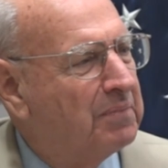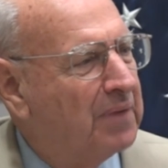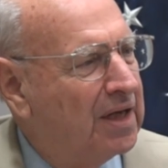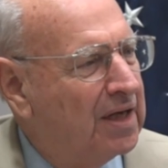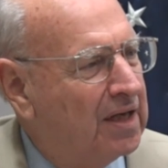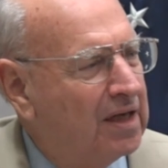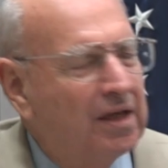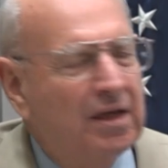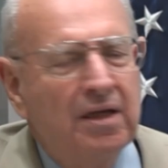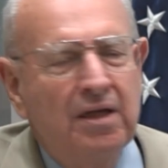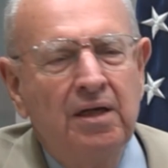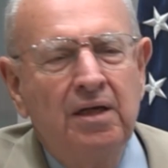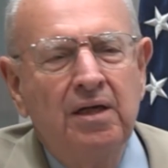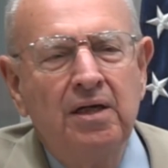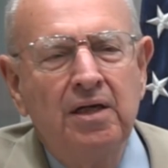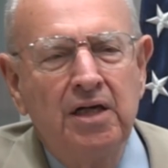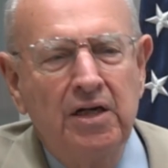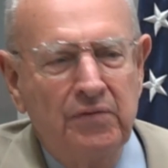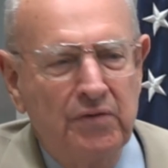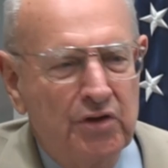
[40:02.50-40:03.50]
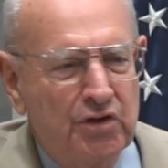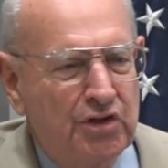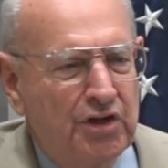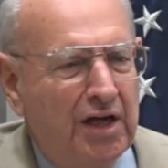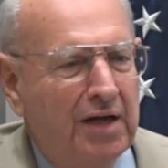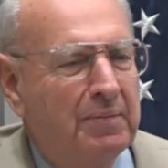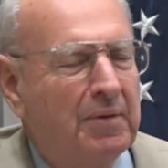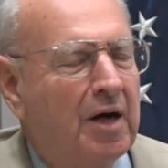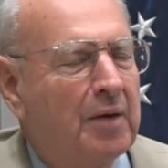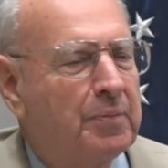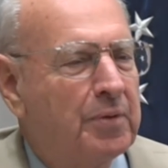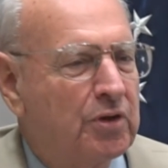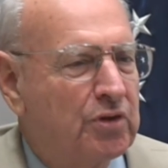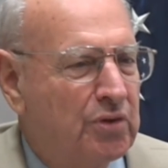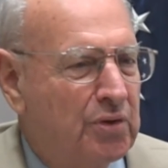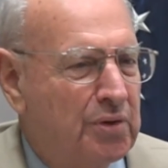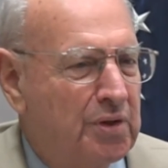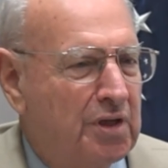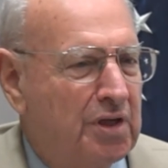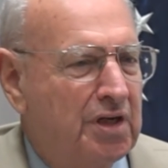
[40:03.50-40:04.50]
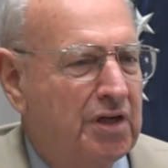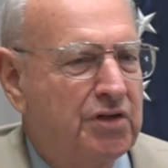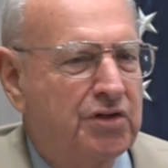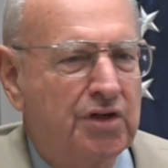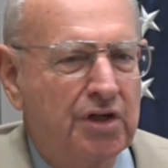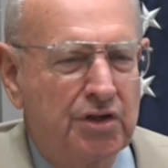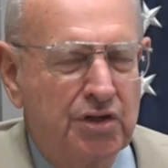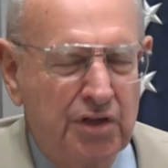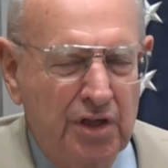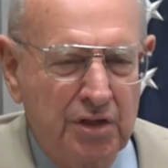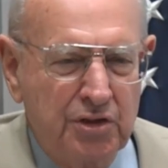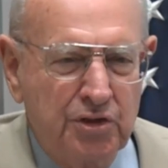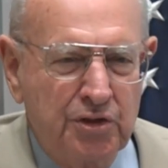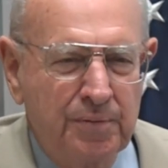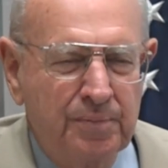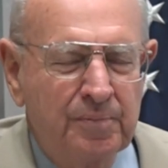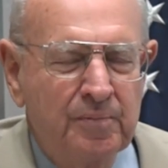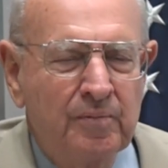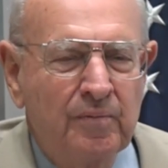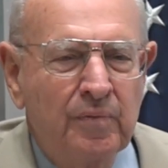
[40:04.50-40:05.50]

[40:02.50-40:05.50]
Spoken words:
and many of the same opportunities exist.